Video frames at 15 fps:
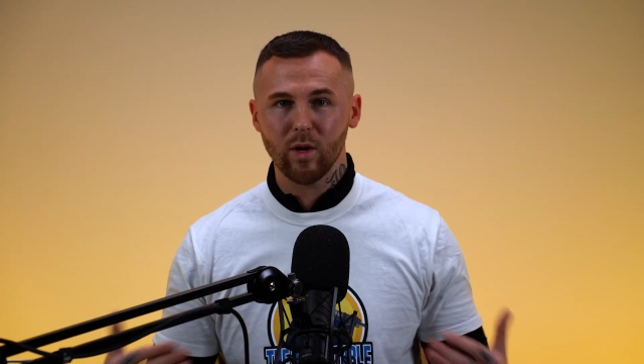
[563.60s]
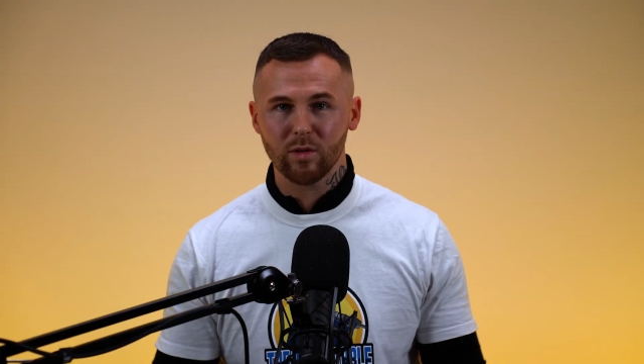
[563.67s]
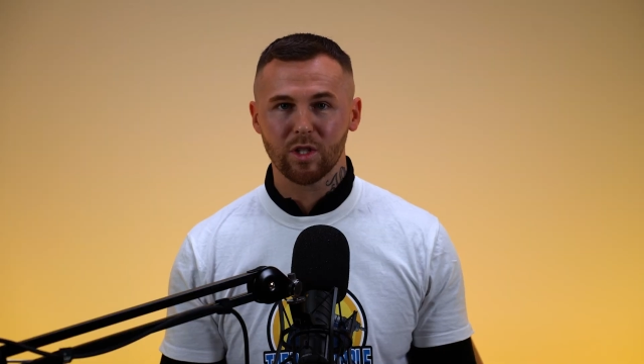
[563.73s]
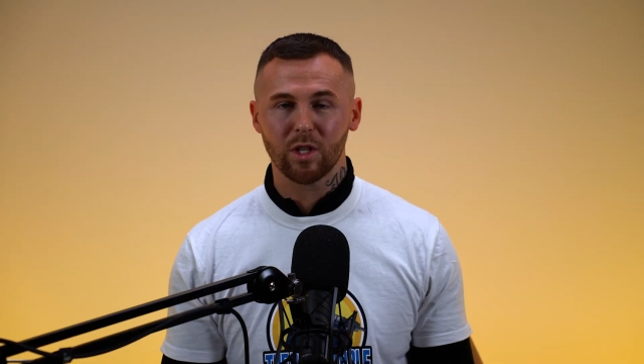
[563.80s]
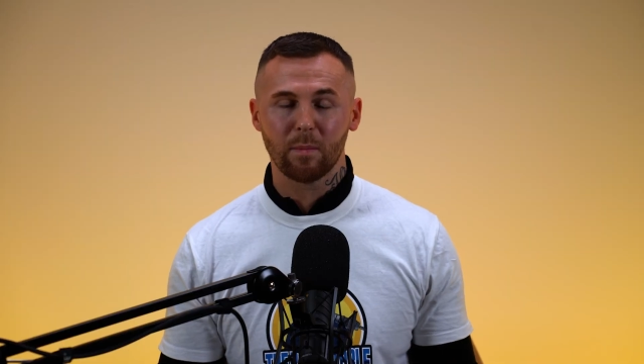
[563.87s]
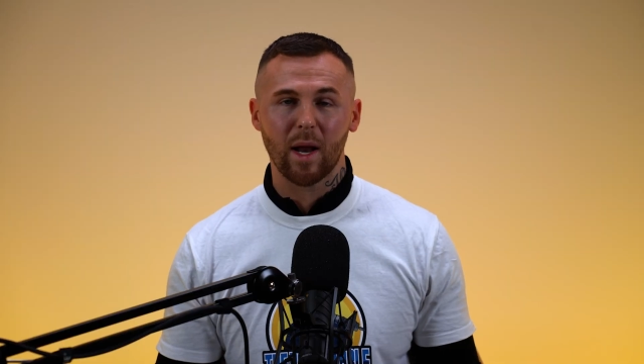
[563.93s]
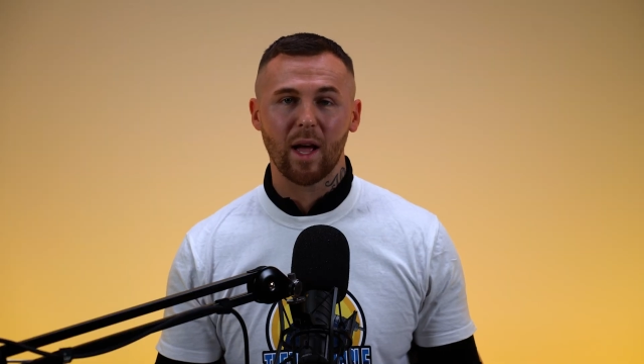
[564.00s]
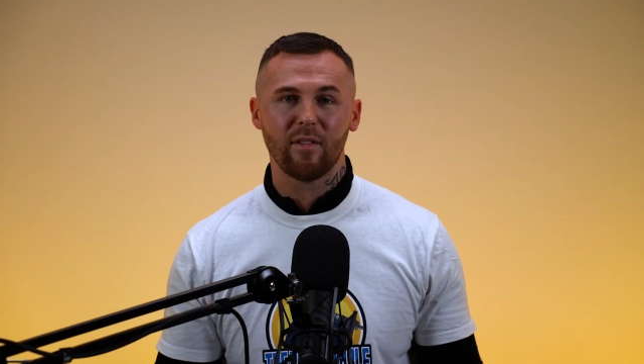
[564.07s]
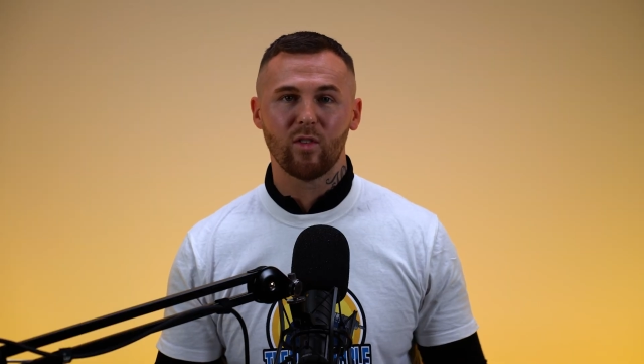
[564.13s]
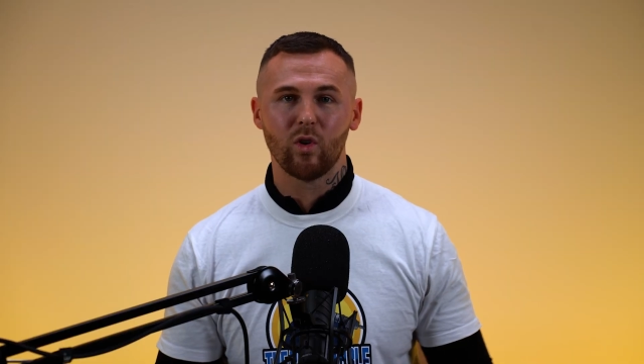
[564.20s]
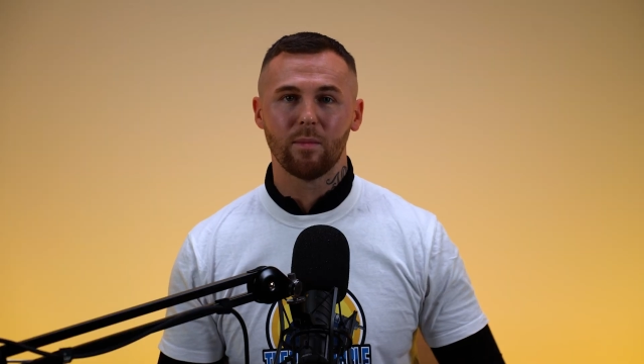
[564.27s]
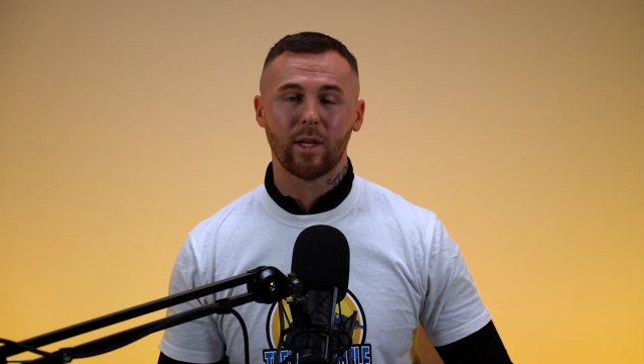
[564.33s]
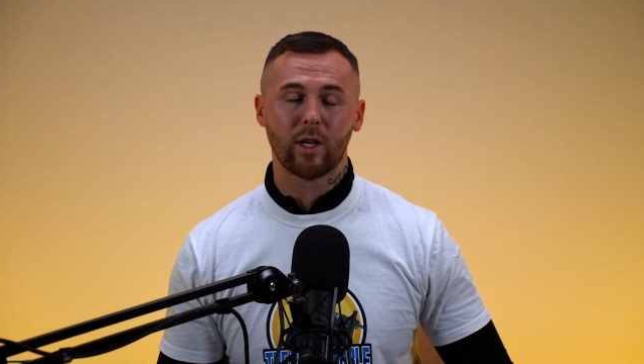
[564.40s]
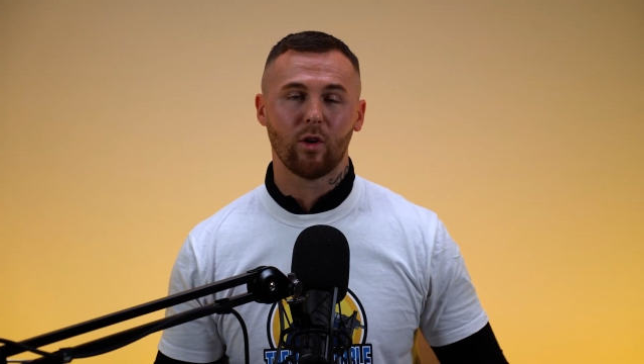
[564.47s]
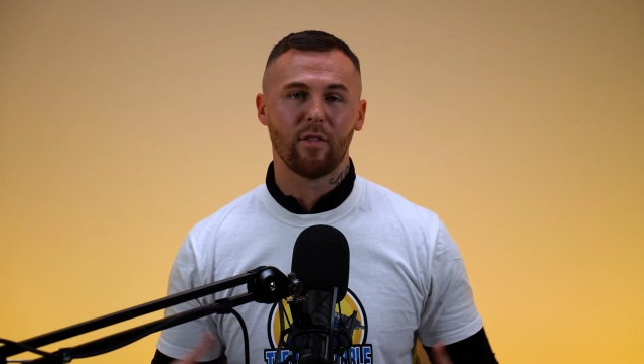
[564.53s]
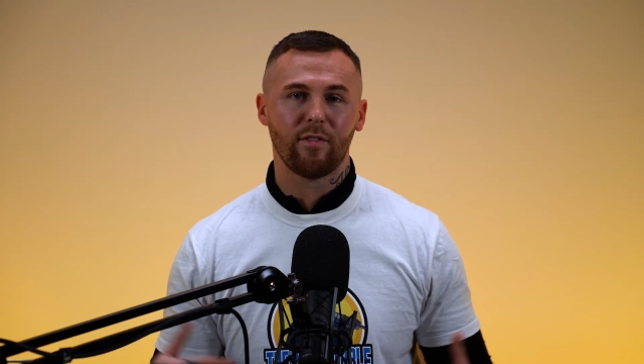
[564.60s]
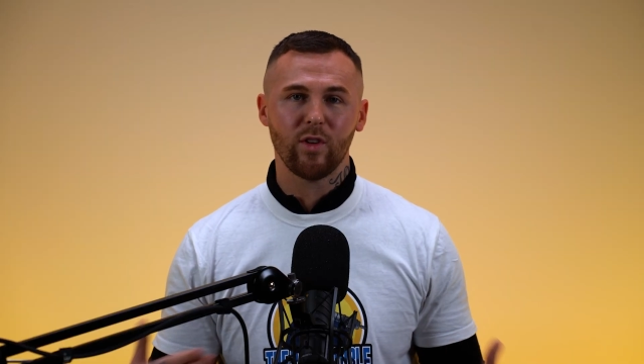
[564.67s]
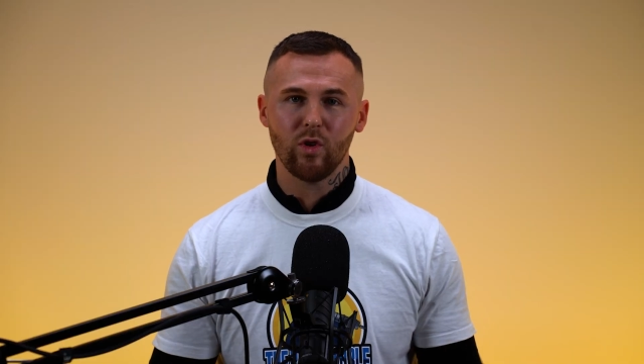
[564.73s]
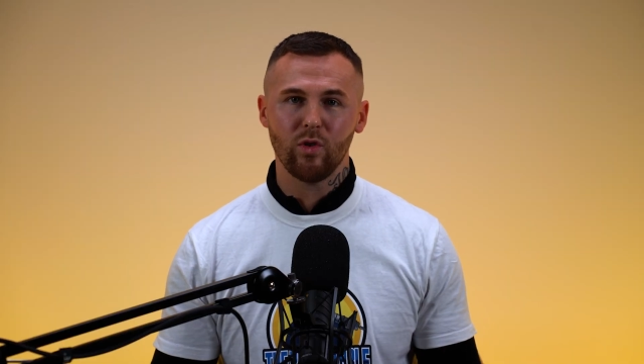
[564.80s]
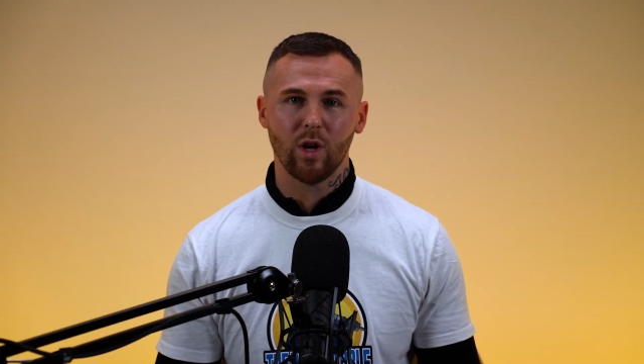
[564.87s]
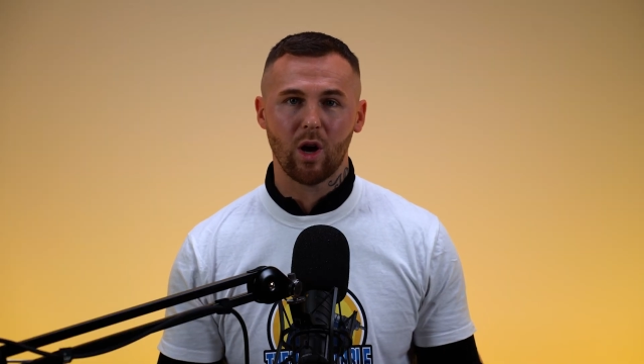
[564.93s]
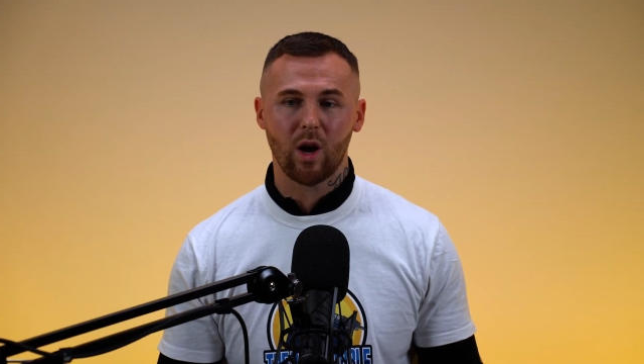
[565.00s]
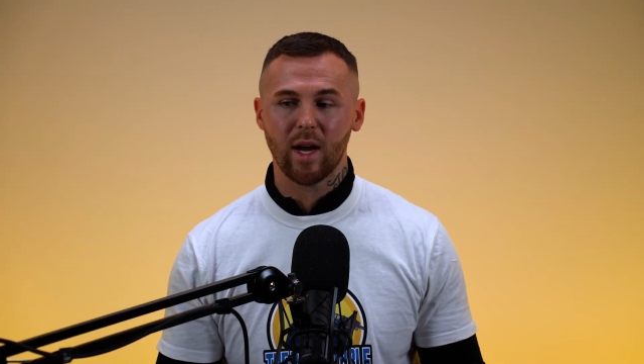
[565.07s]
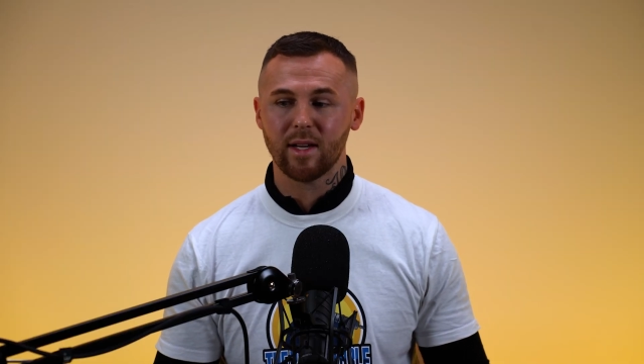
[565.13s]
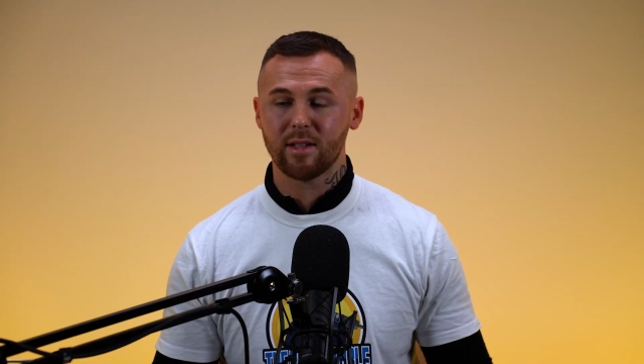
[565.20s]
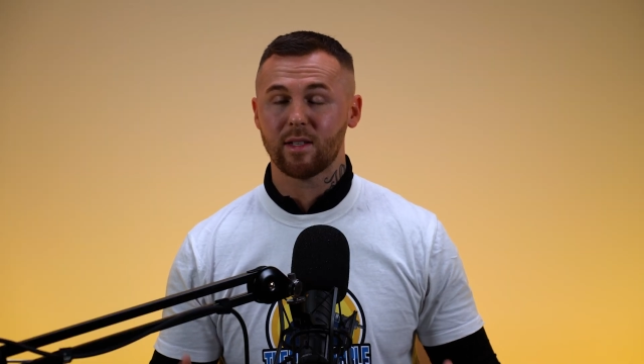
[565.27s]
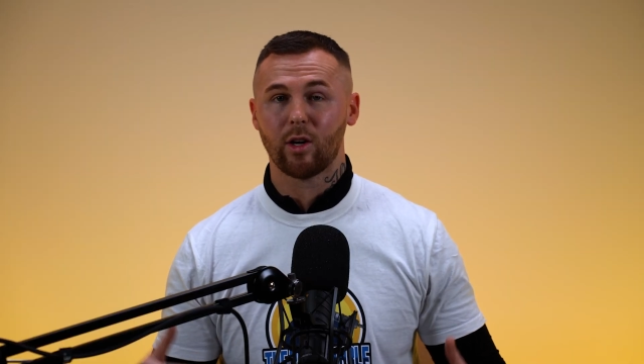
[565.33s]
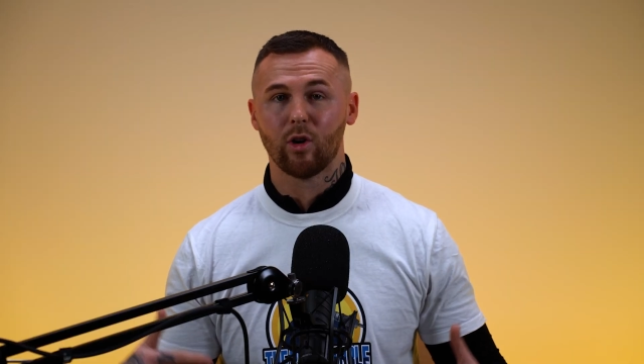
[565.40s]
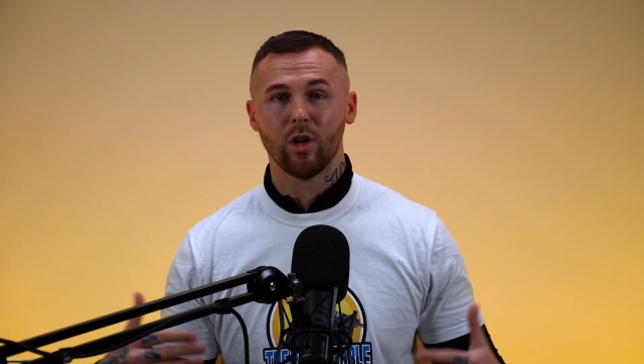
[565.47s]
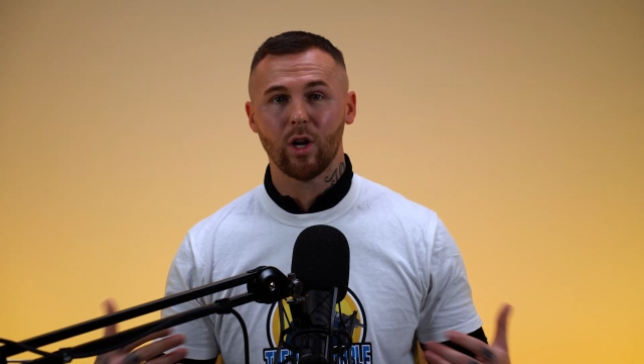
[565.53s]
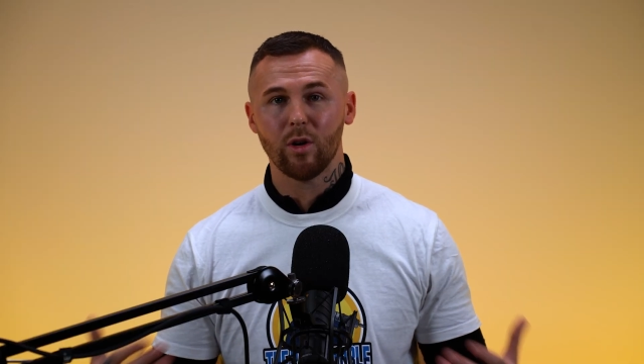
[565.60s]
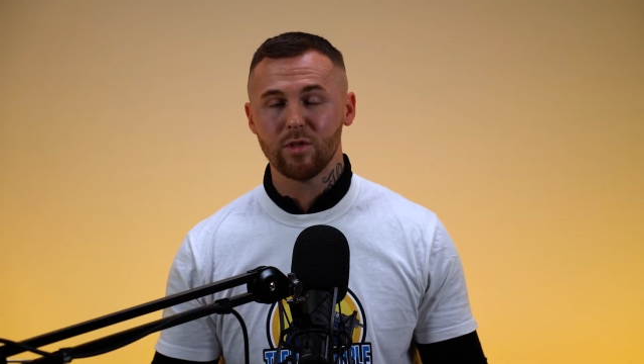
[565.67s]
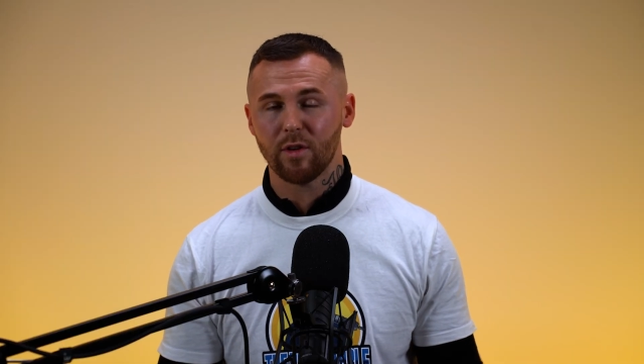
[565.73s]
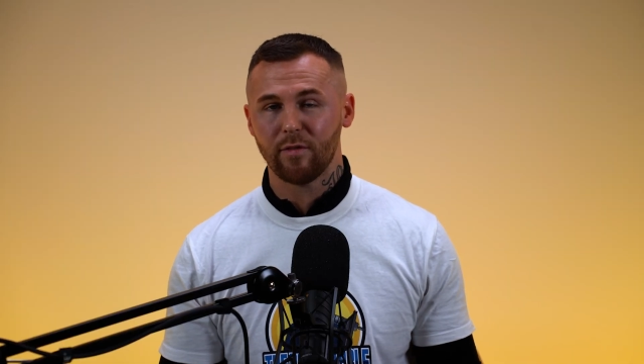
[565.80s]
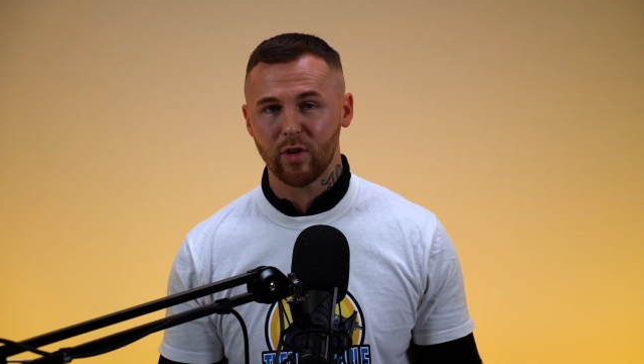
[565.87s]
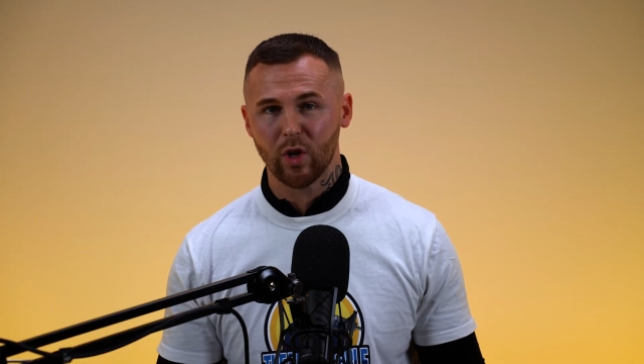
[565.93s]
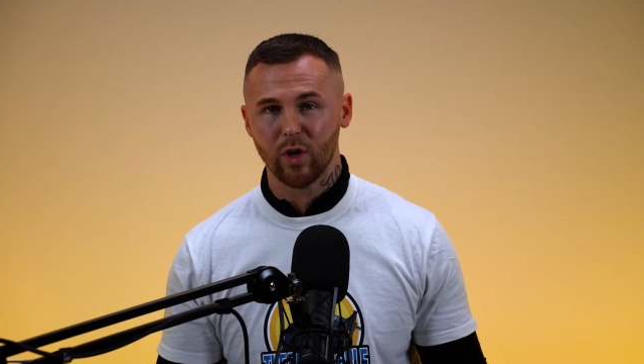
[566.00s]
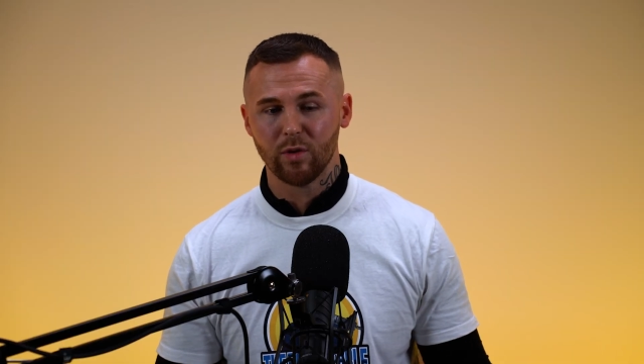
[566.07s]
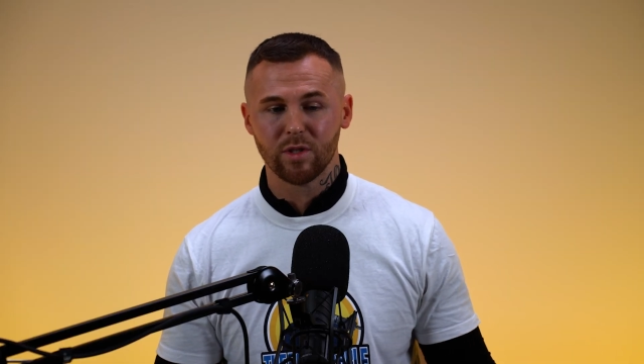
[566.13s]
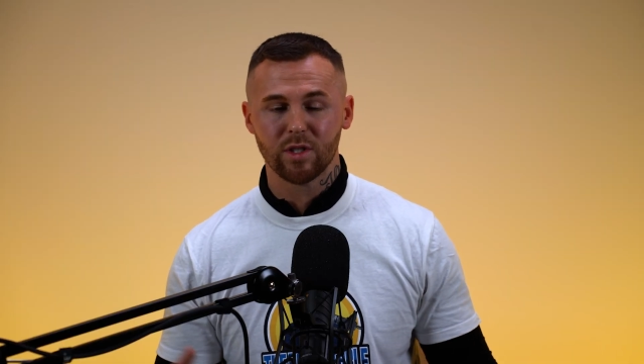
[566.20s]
onto the platform, they got a few likes, they got loads of views,